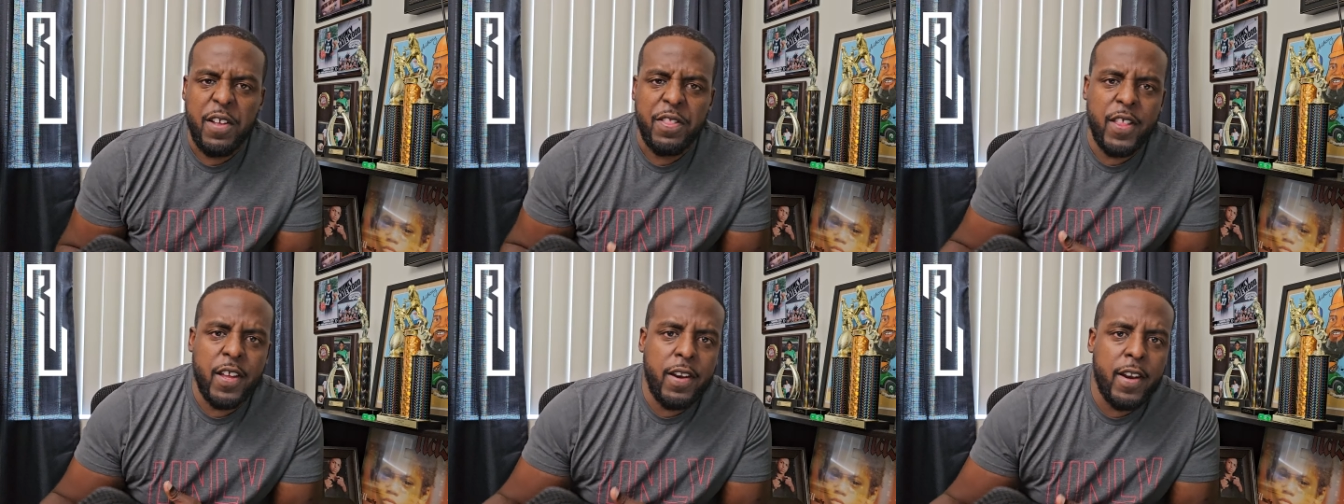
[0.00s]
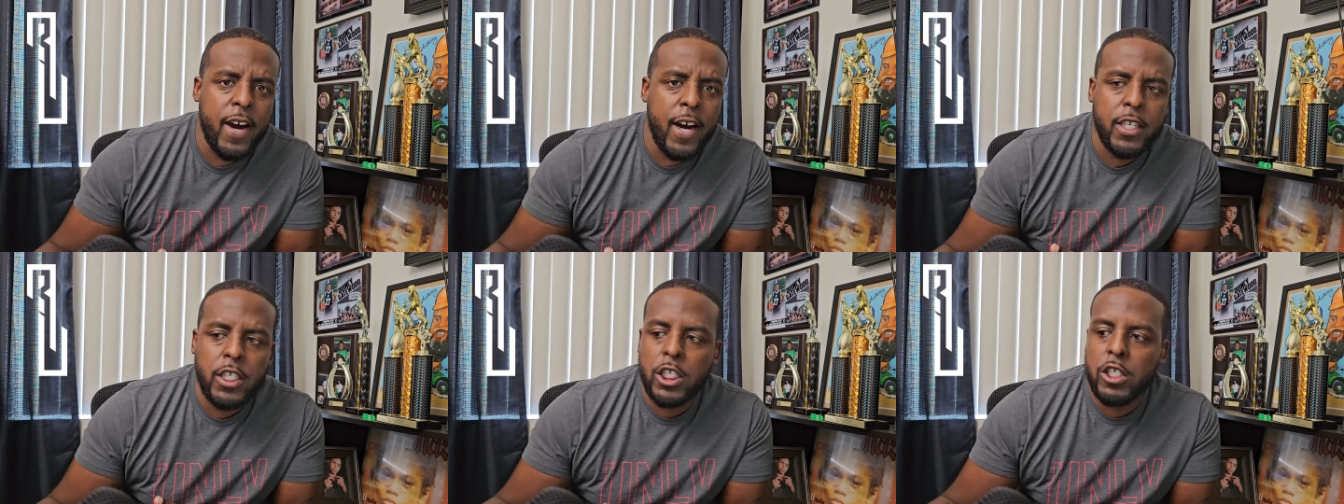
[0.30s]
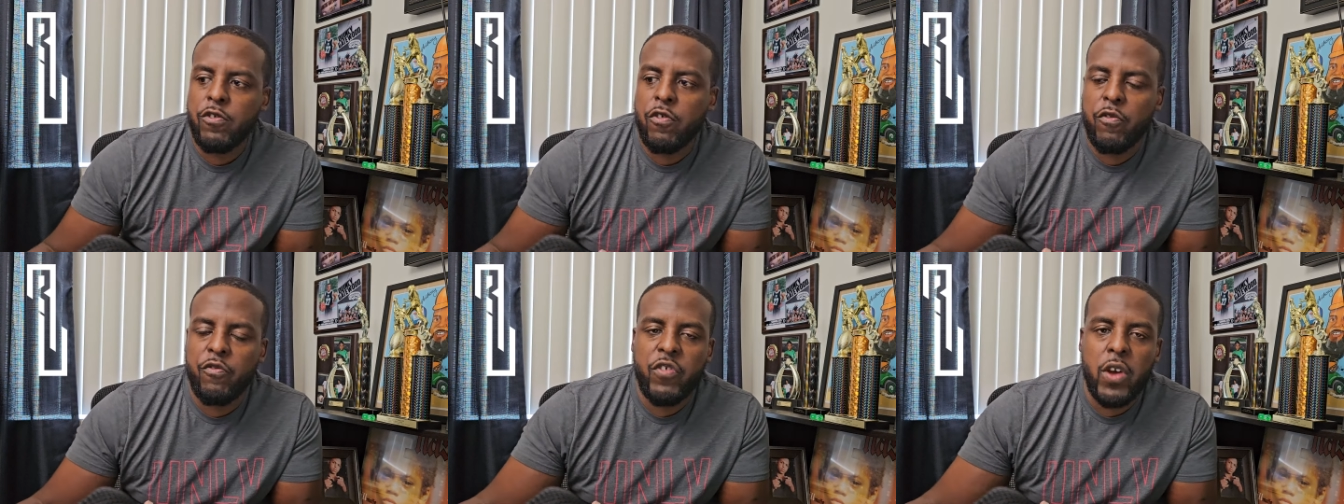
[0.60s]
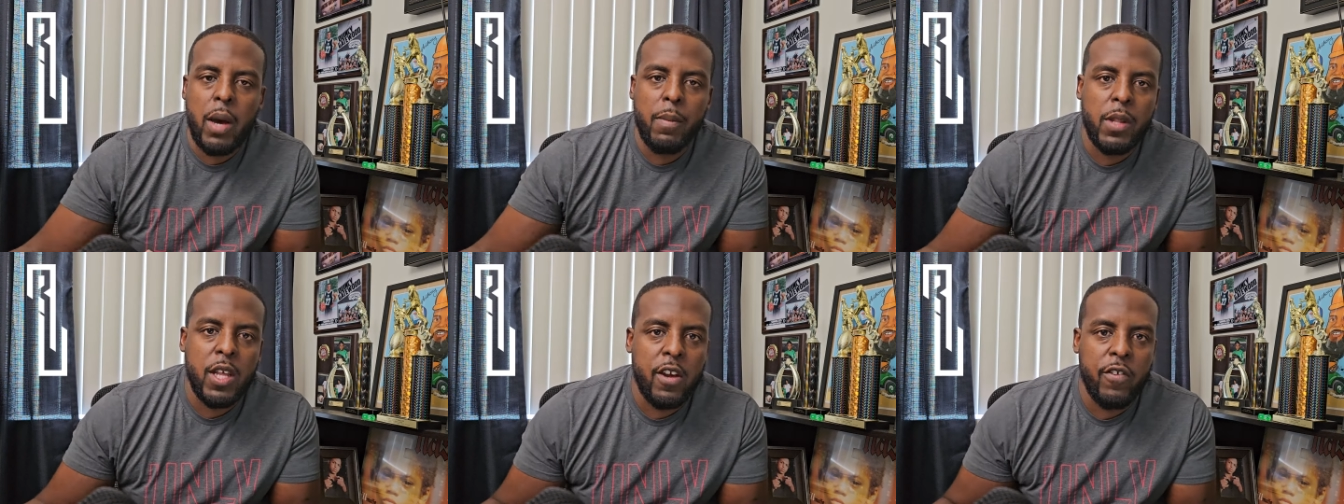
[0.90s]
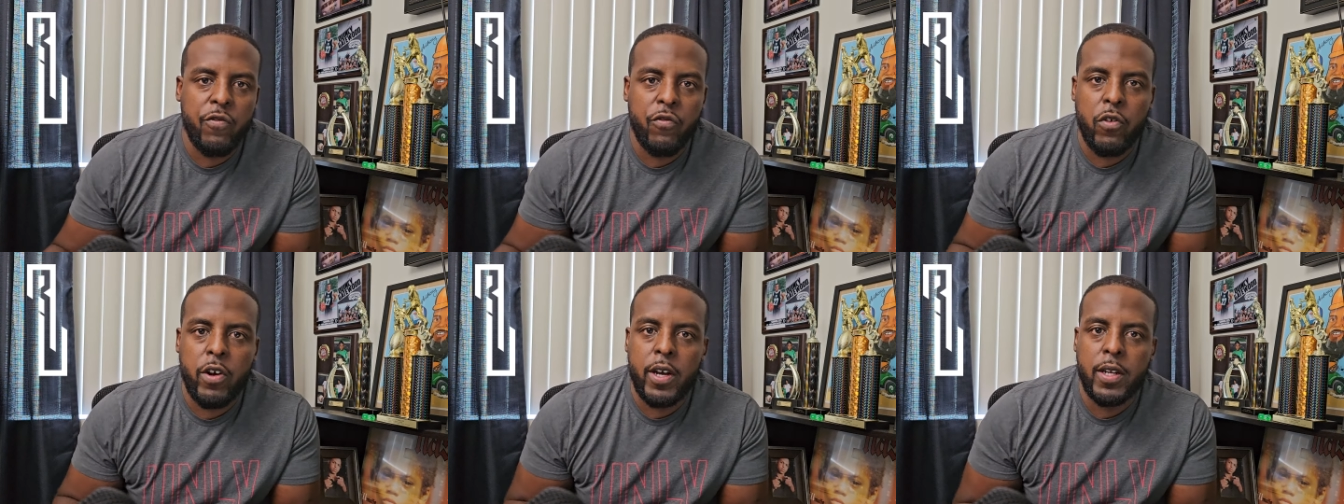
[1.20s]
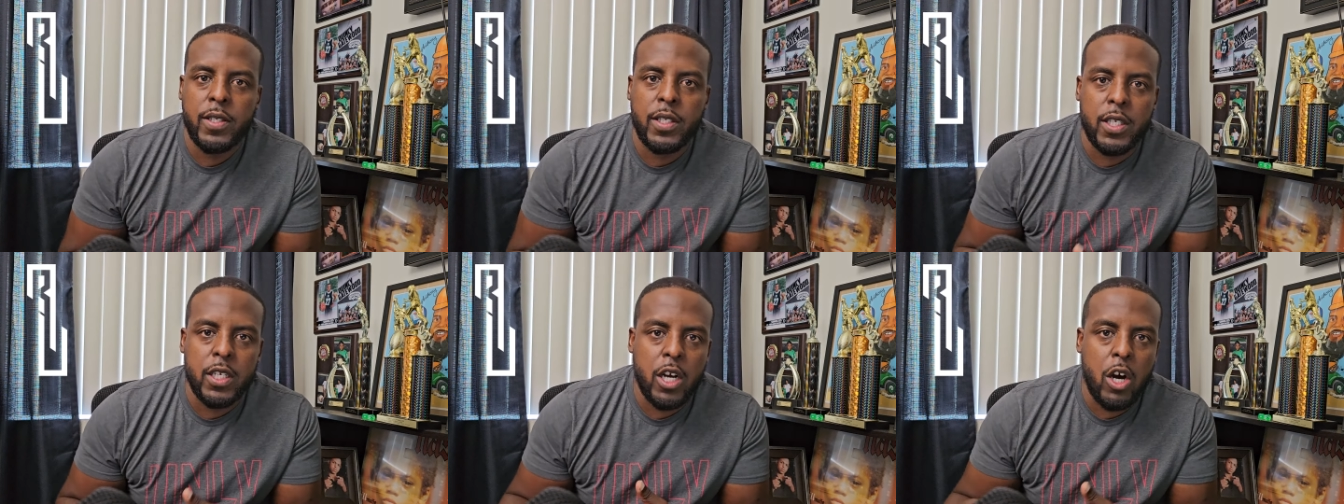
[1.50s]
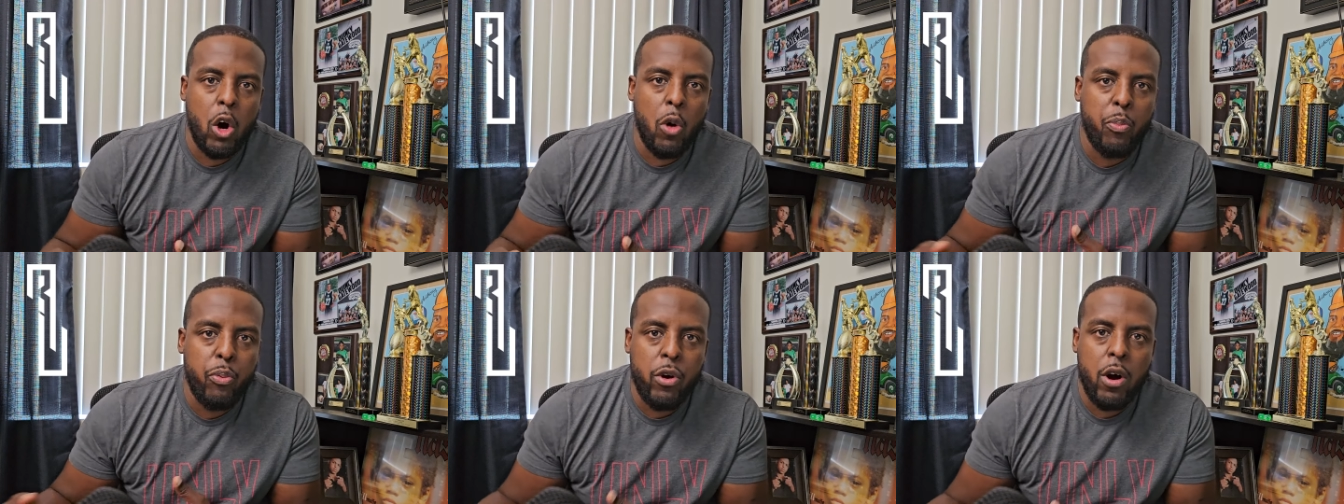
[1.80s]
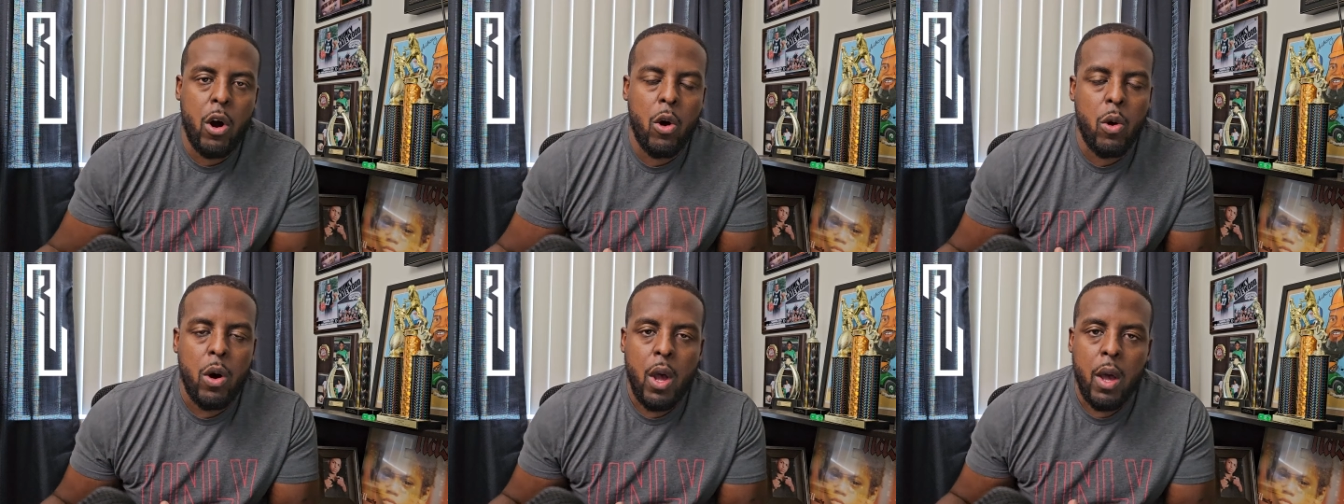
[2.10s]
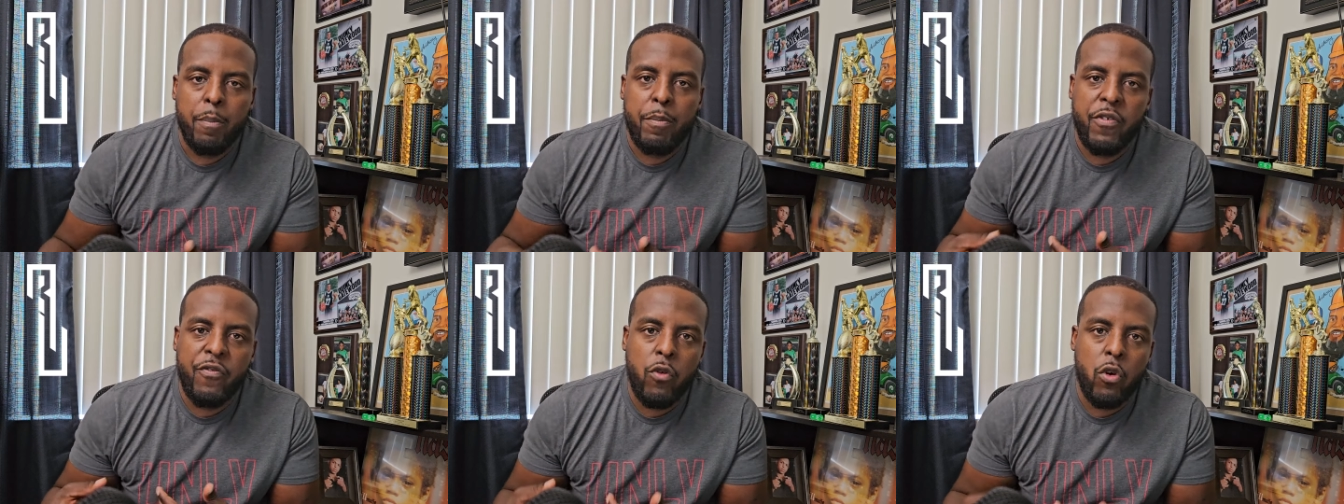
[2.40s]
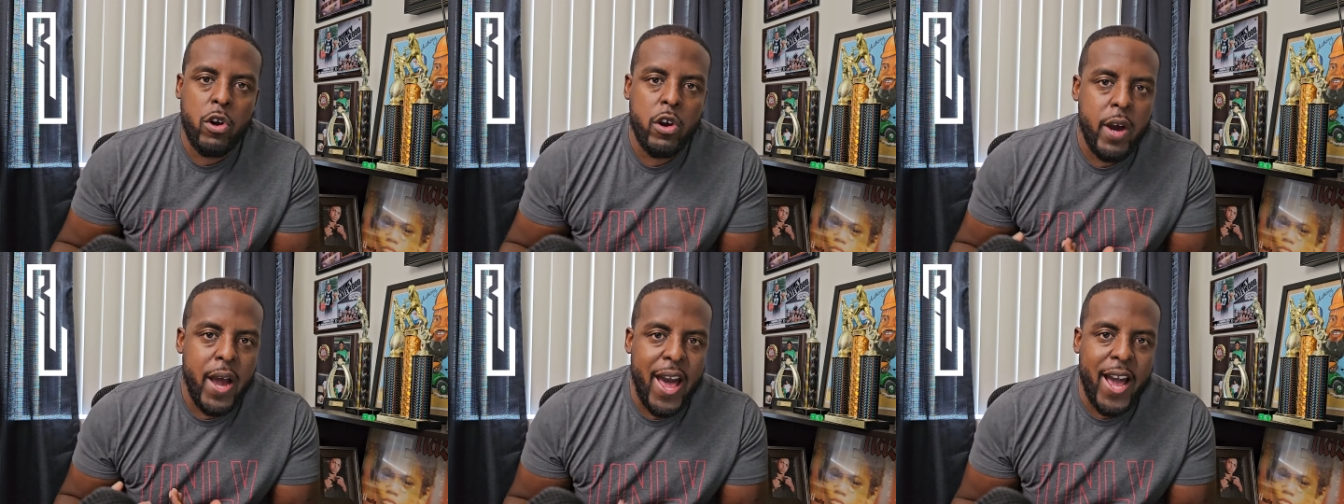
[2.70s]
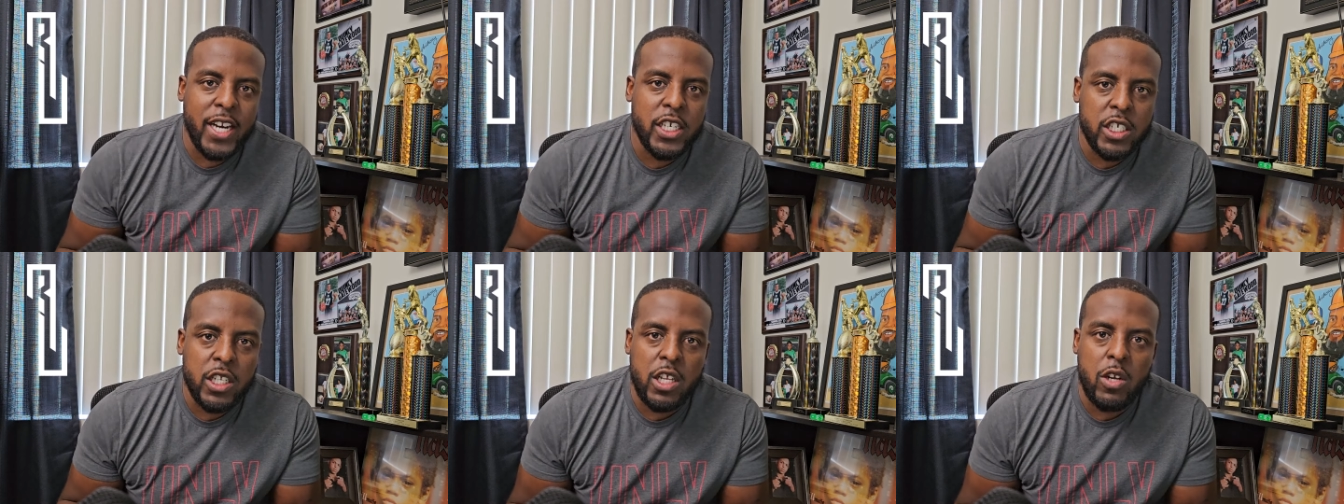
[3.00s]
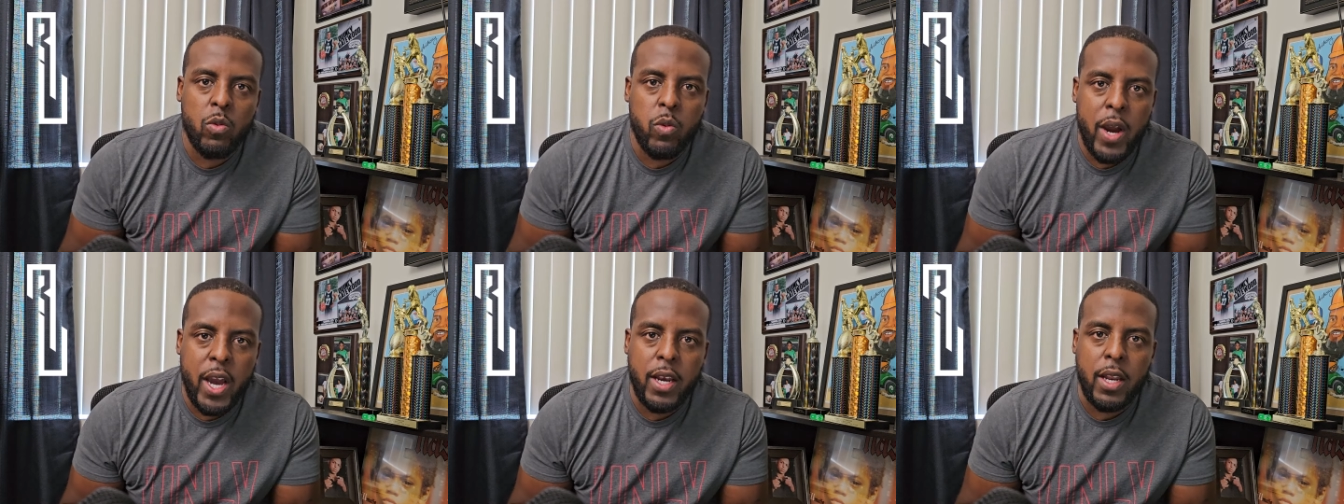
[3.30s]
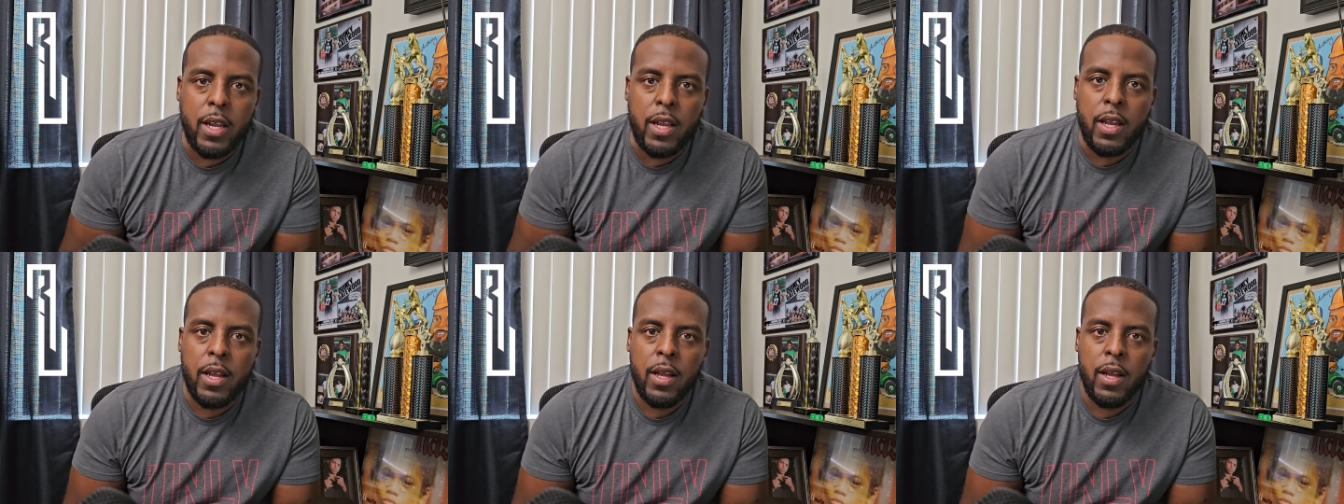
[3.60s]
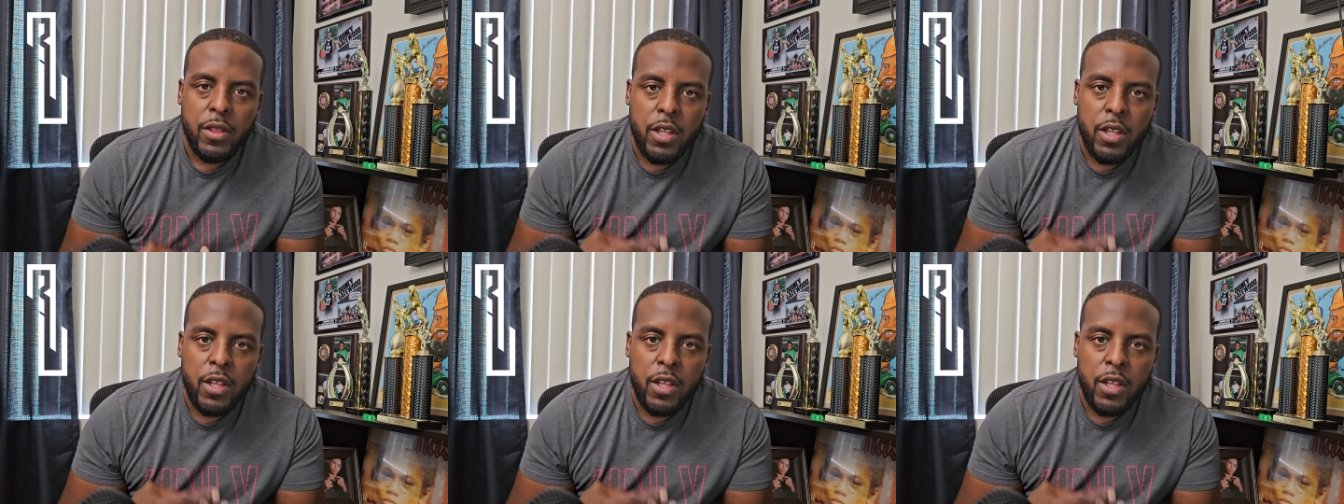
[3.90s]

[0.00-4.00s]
the nudges from family and friends to go pro before you're actually ready.